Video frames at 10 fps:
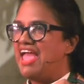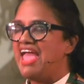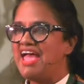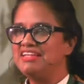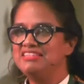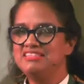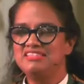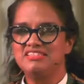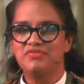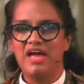And
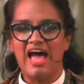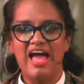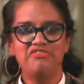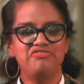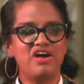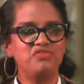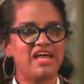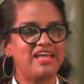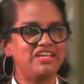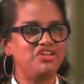I found
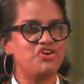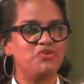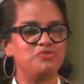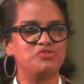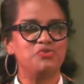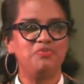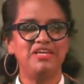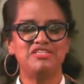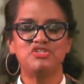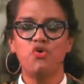that, you know, to
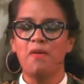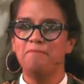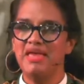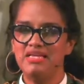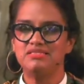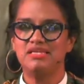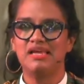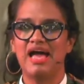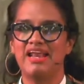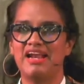be so
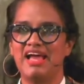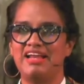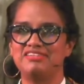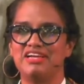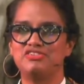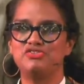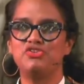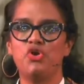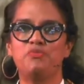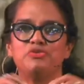amazing at
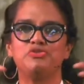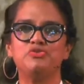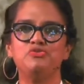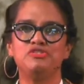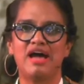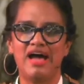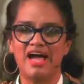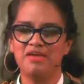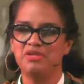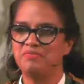such an opportune
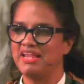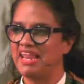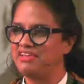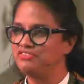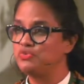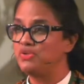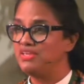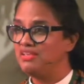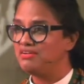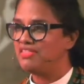time in my life to
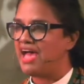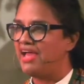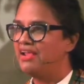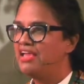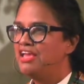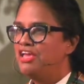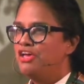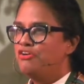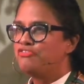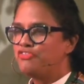hear that
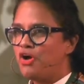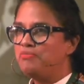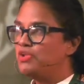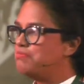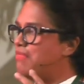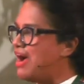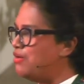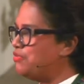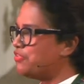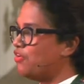from the
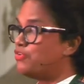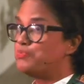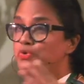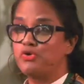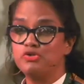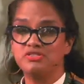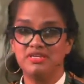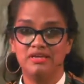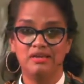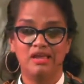mouth of a
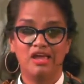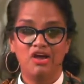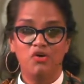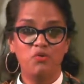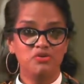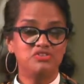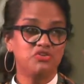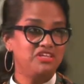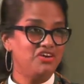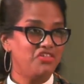person who
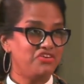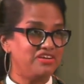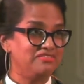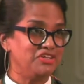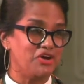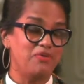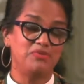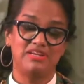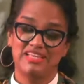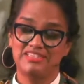until the other, you
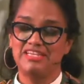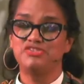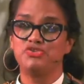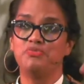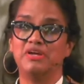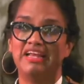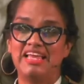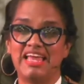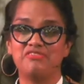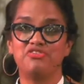know, that's not true, but
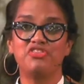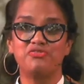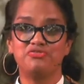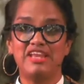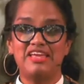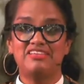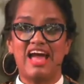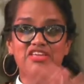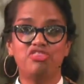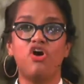
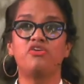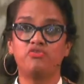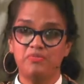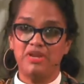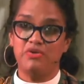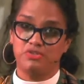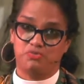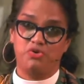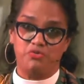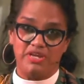I thought Remble
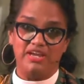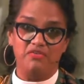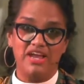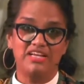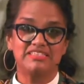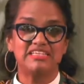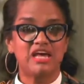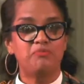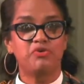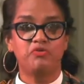was Puerto Rican, right? Because
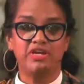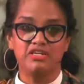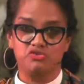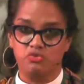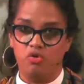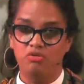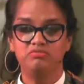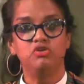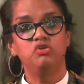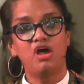that's how Puerto Ricans roll.
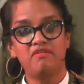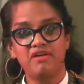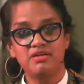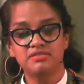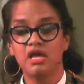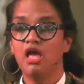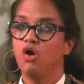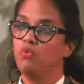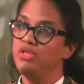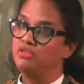You love us,
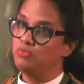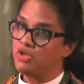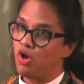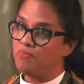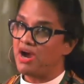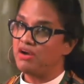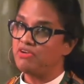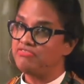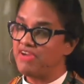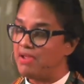you become part of
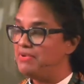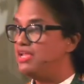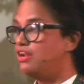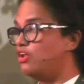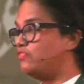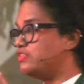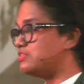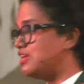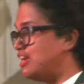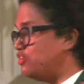our family, and all of a
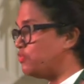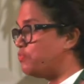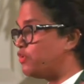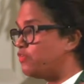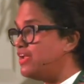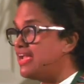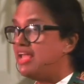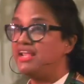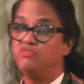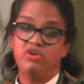sudden you're Puerto
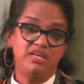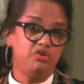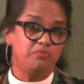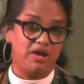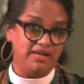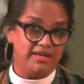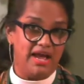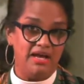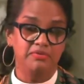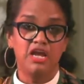Rican, and really you're probably
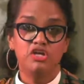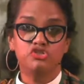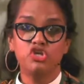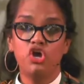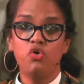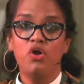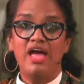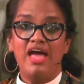not. So